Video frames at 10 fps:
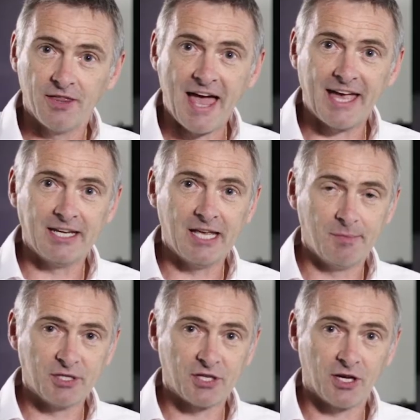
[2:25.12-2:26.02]
that
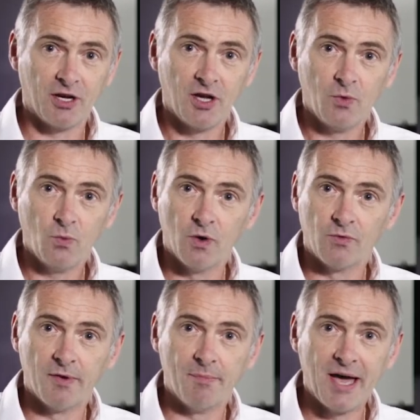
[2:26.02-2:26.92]
inhibitor will
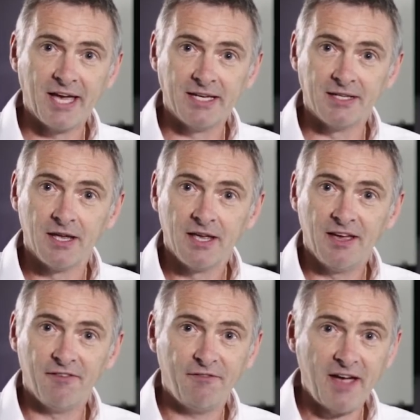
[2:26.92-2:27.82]
remain
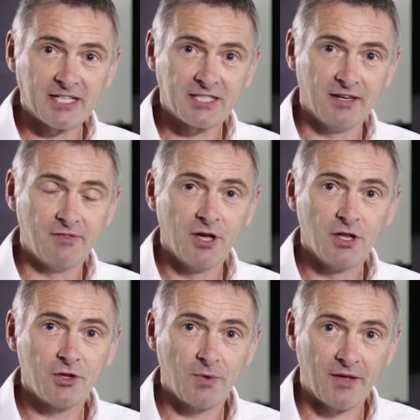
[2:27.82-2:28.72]
effective
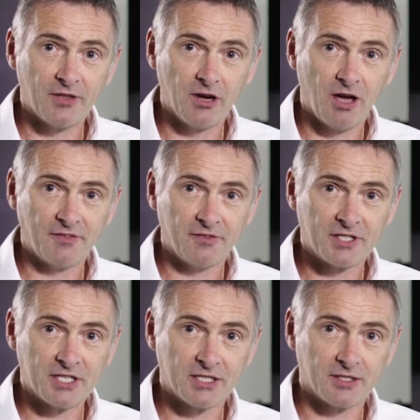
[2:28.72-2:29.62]
throughout the life of the
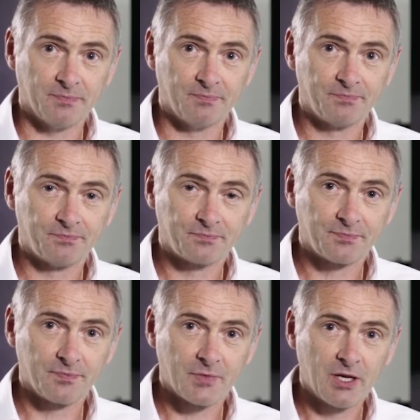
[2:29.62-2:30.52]
system.
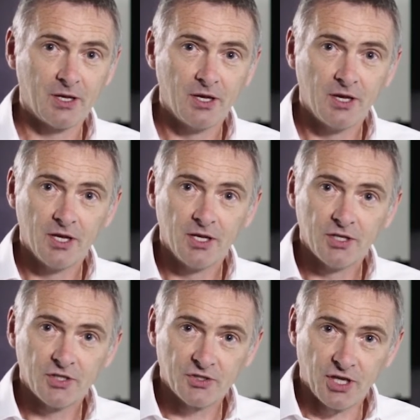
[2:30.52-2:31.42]

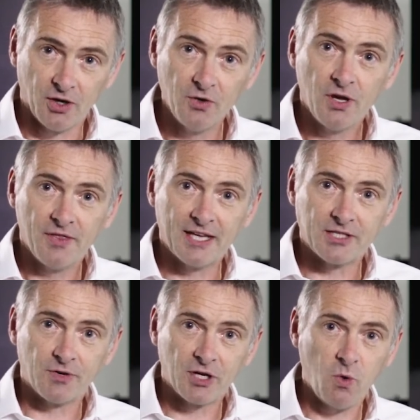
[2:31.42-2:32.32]
So there's a
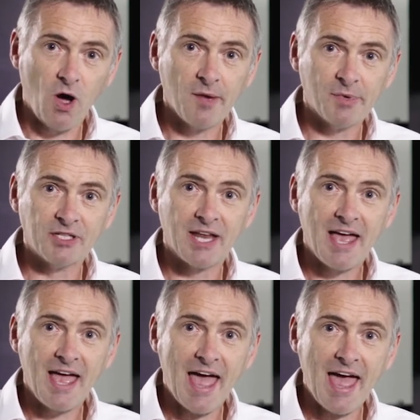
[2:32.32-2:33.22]
requirement
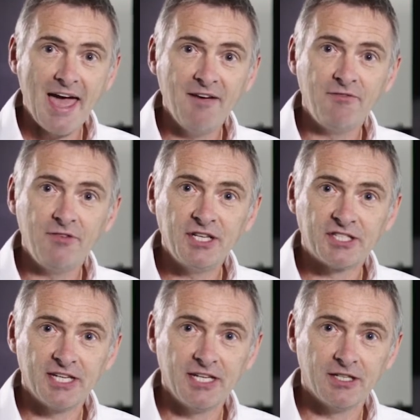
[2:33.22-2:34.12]
every
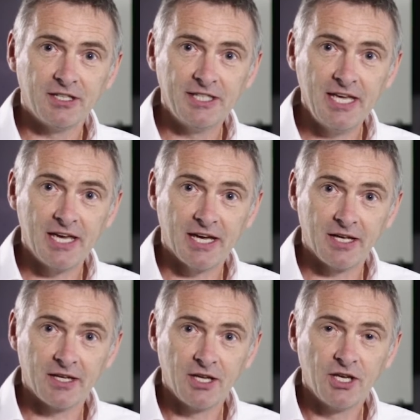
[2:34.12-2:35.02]
single
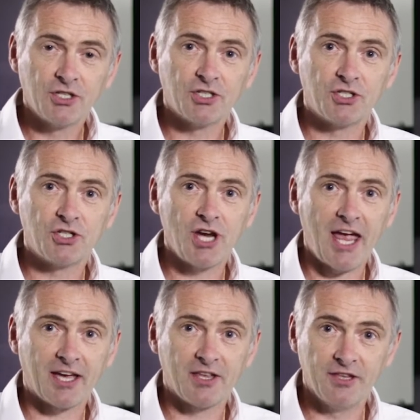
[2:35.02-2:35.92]
year to
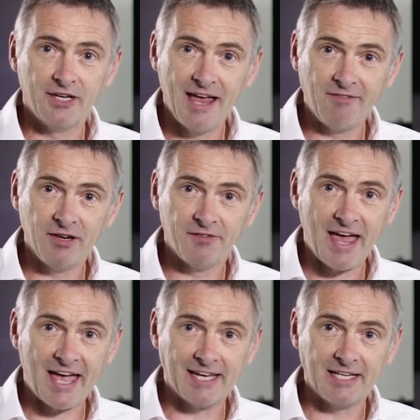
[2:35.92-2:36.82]
check the level of
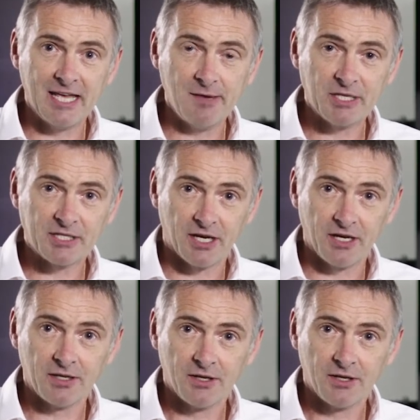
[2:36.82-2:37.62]
that inhibitor